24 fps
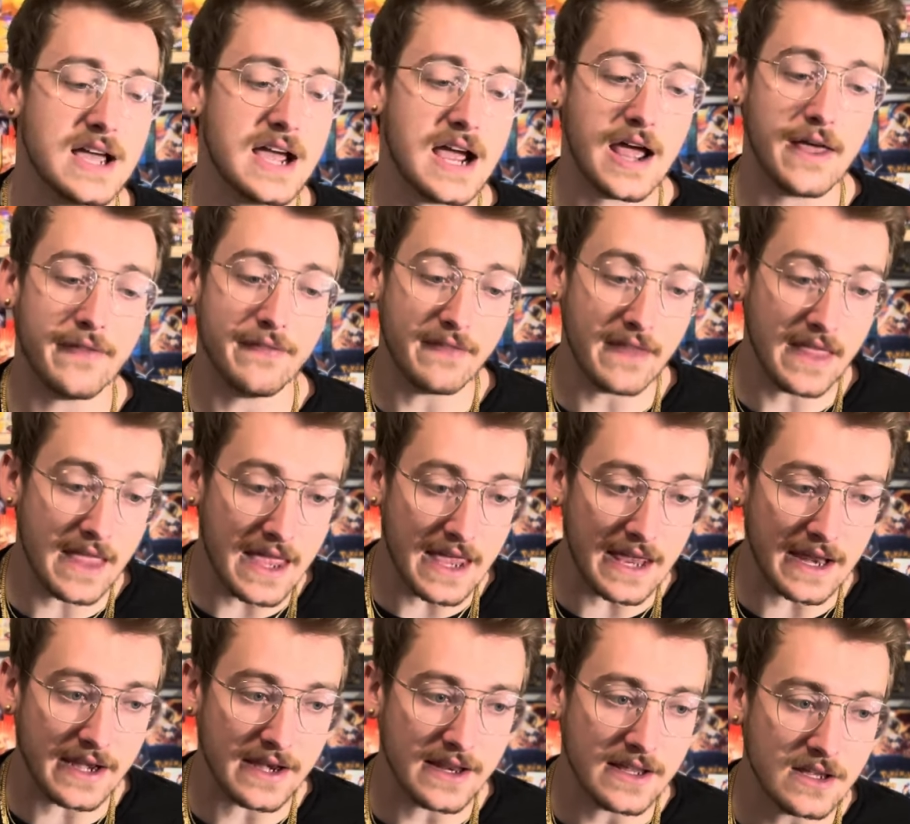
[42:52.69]
And
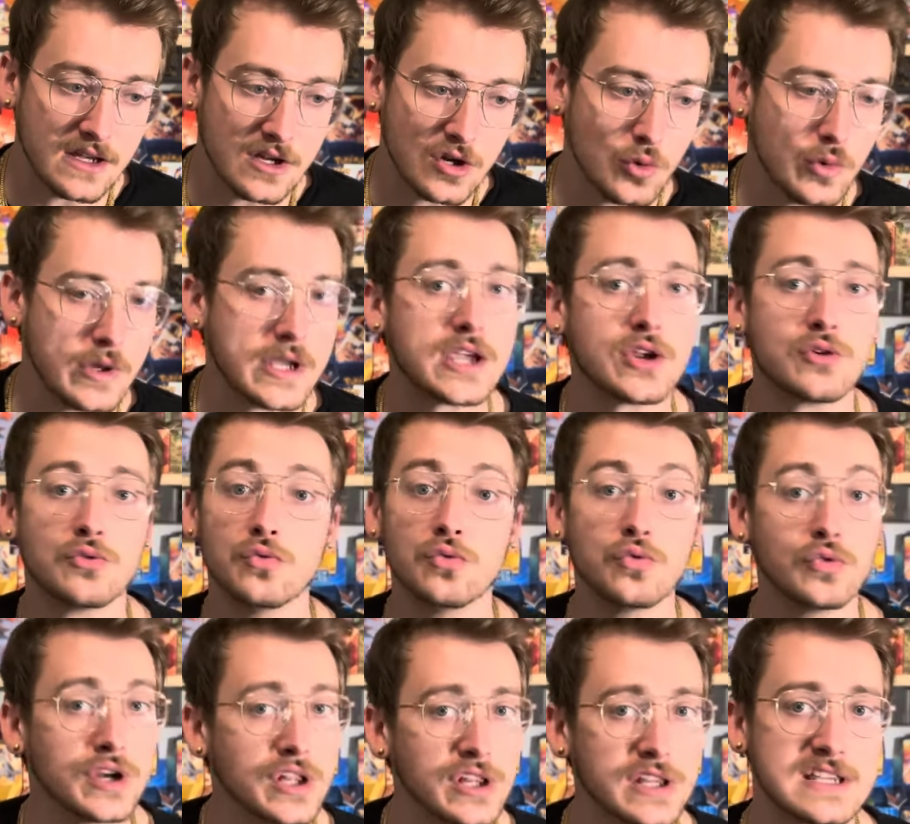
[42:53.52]
then we
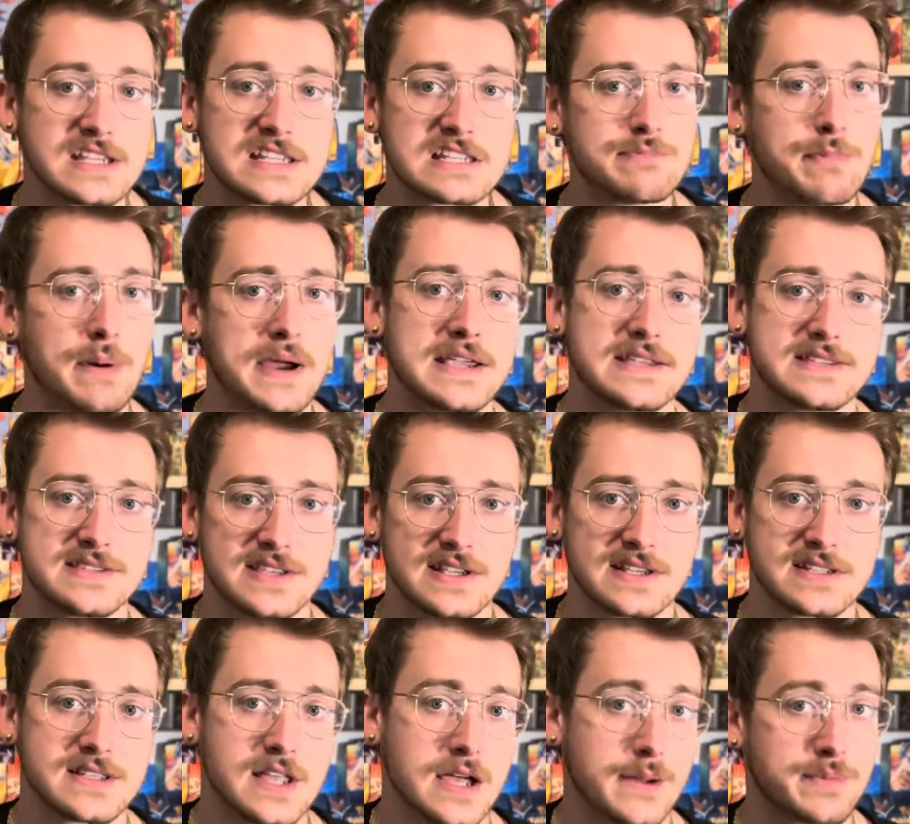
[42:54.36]
can really spice
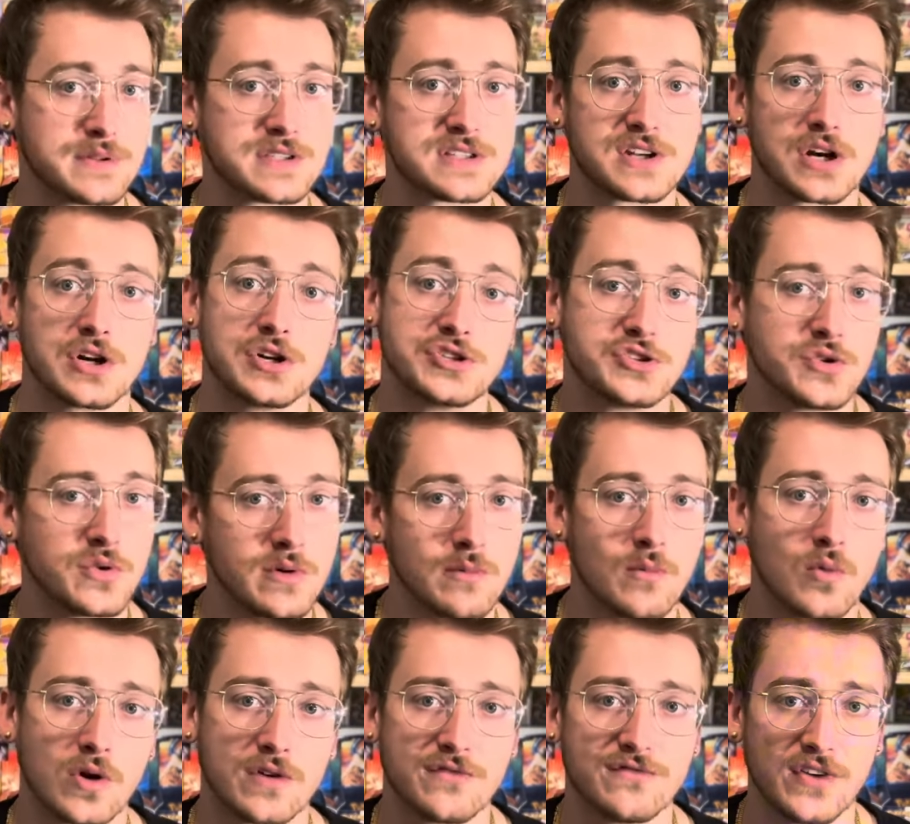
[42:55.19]
things up and start doing
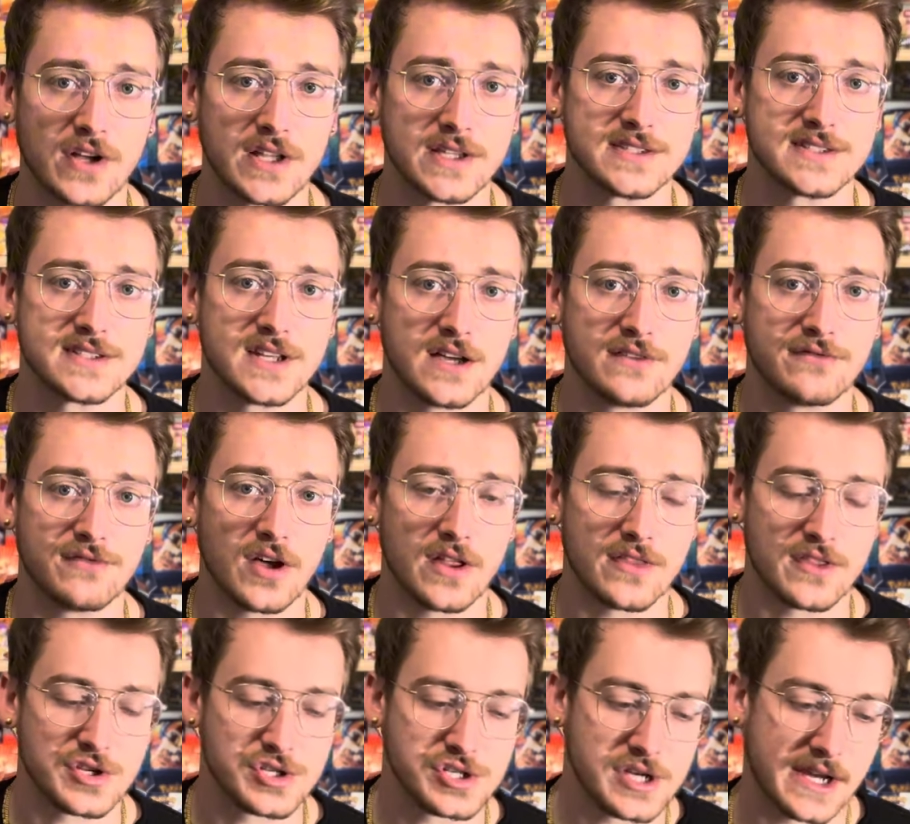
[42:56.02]
more fun stuff
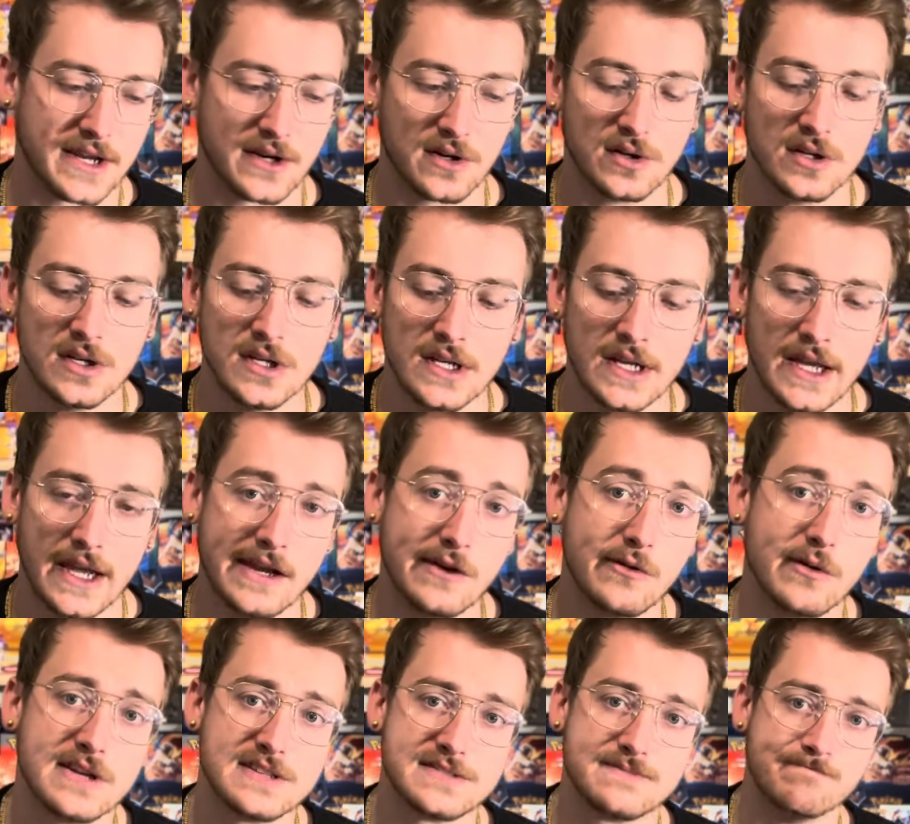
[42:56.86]
on the channel.
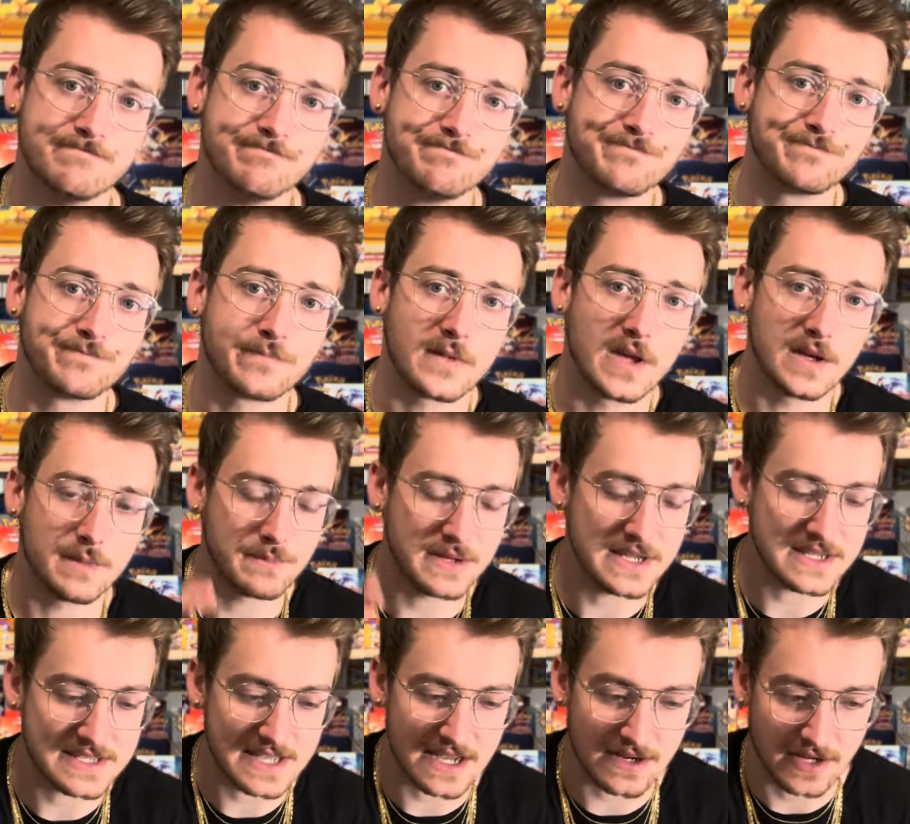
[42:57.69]
Anyways,
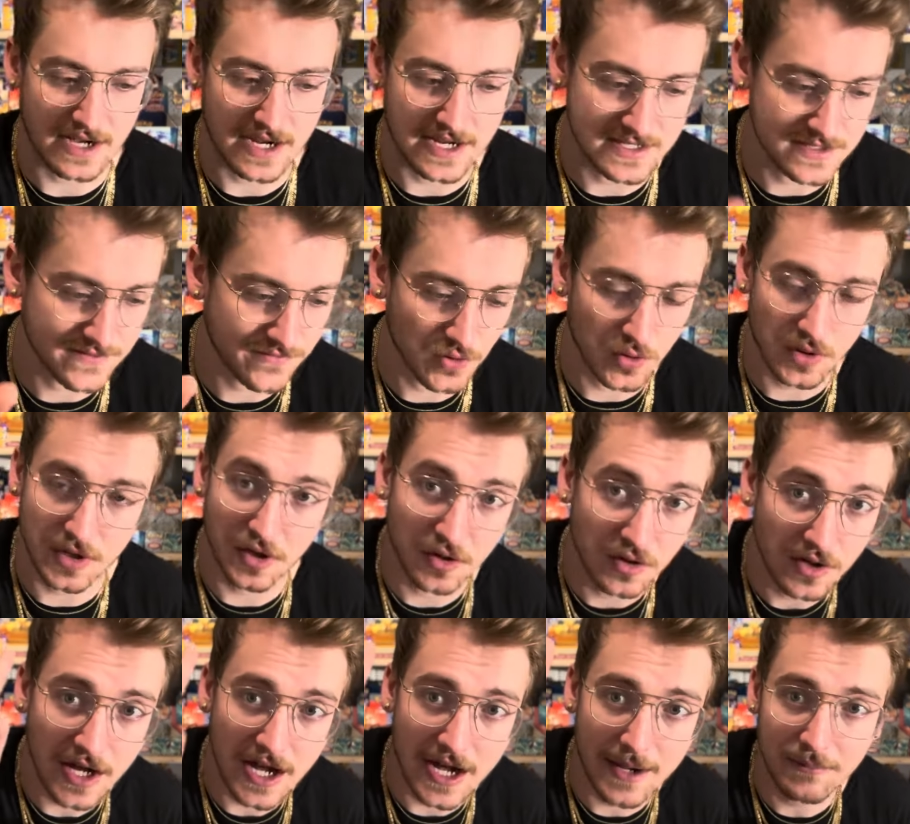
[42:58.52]
peace out, guys. For
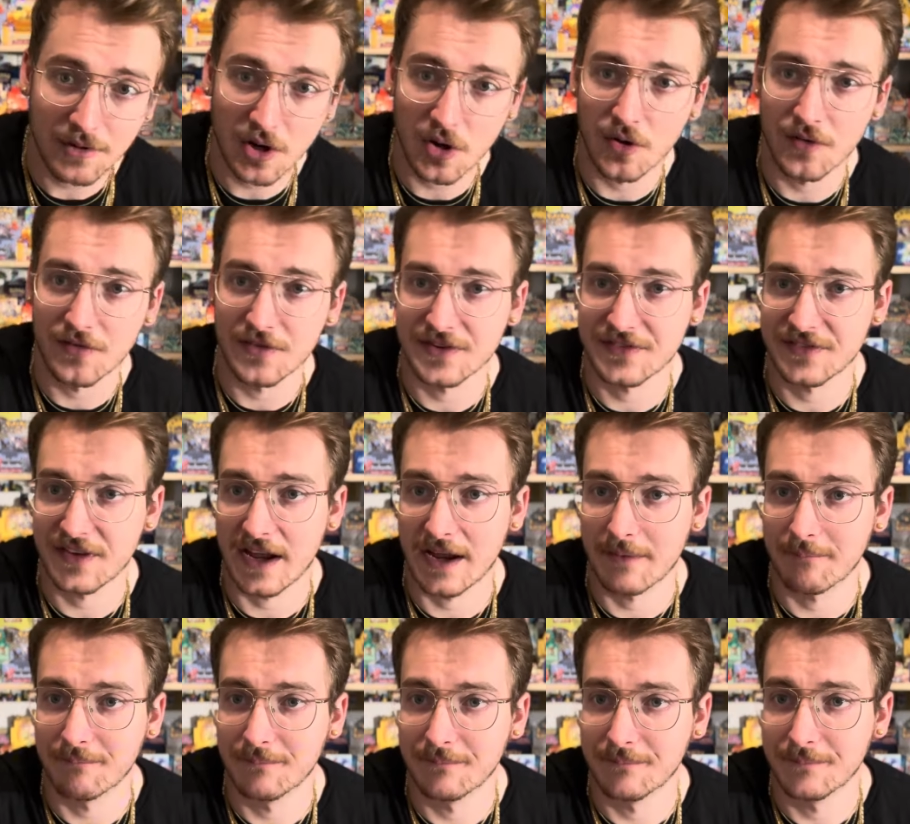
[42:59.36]
real. I'm going this
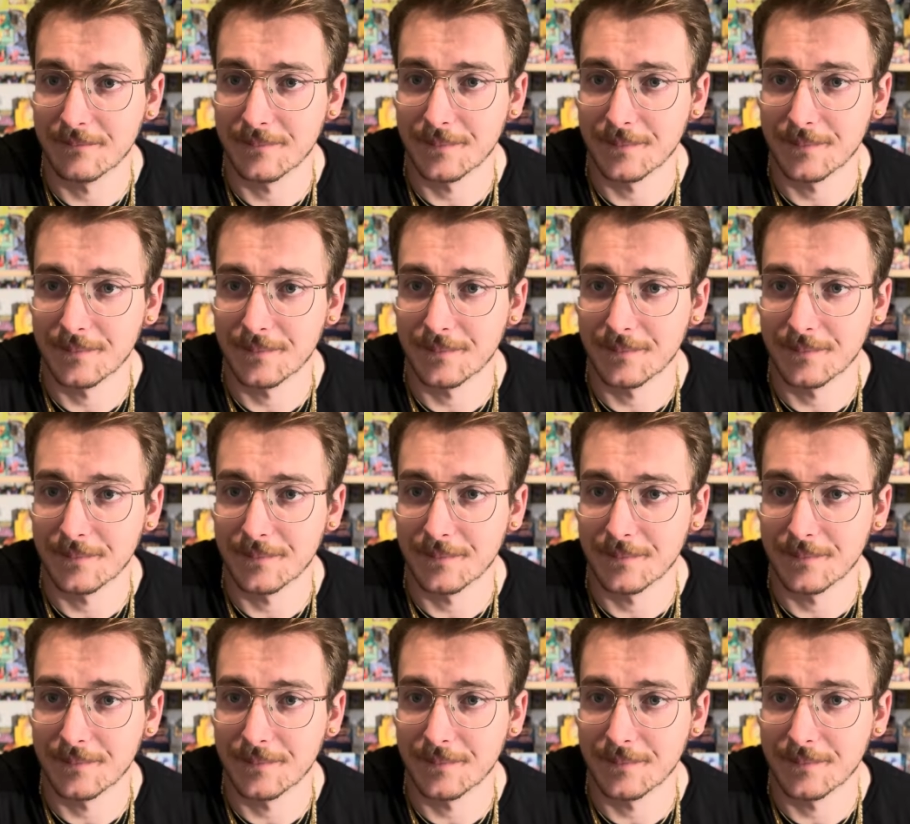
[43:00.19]
time.